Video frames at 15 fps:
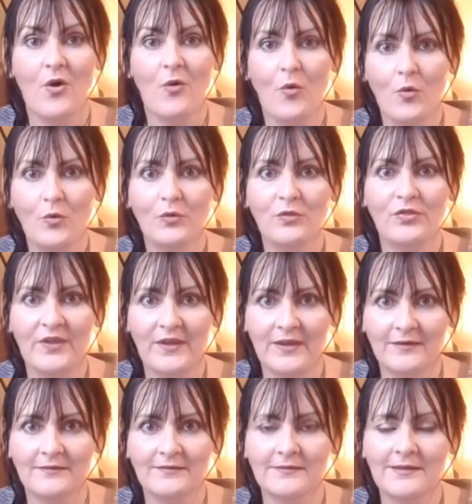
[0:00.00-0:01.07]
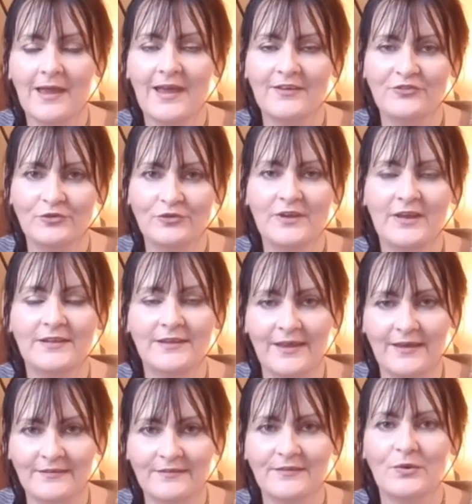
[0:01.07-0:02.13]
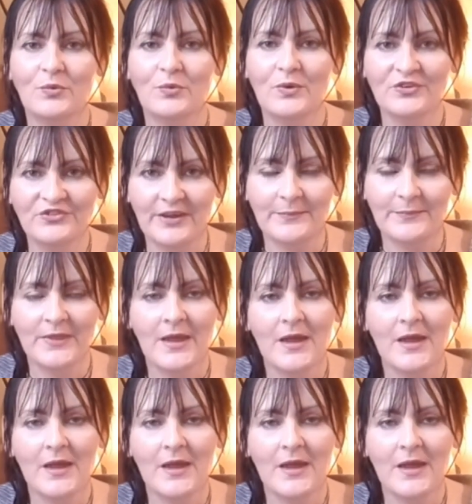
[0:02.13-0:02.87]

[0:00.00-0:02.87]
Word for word: all things, as you can guess, witchy.